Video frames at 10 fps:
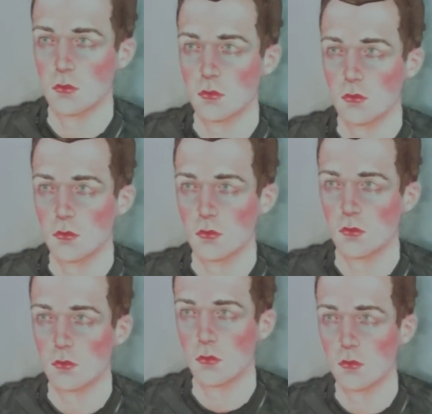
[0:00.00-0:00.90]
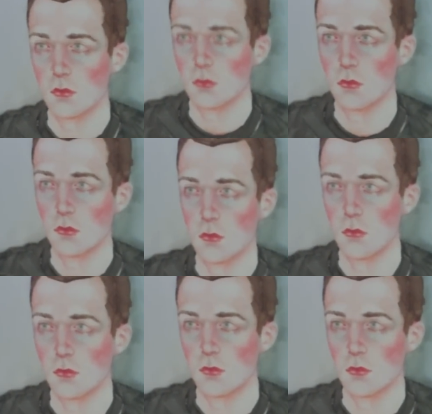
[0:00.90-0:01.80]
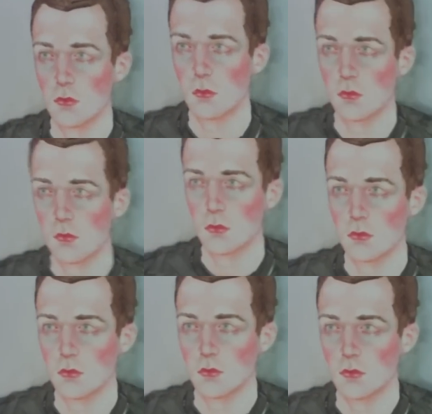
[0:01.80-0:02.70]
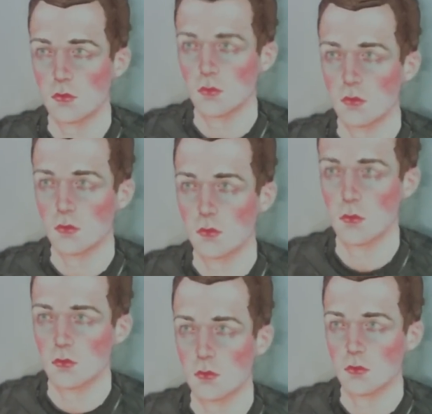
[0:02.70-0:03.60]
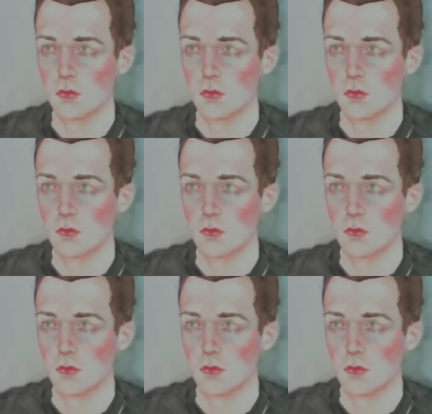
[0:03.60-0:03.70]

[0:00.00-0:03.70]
the, uh, forget what it's called, but they did a study about that where they found that if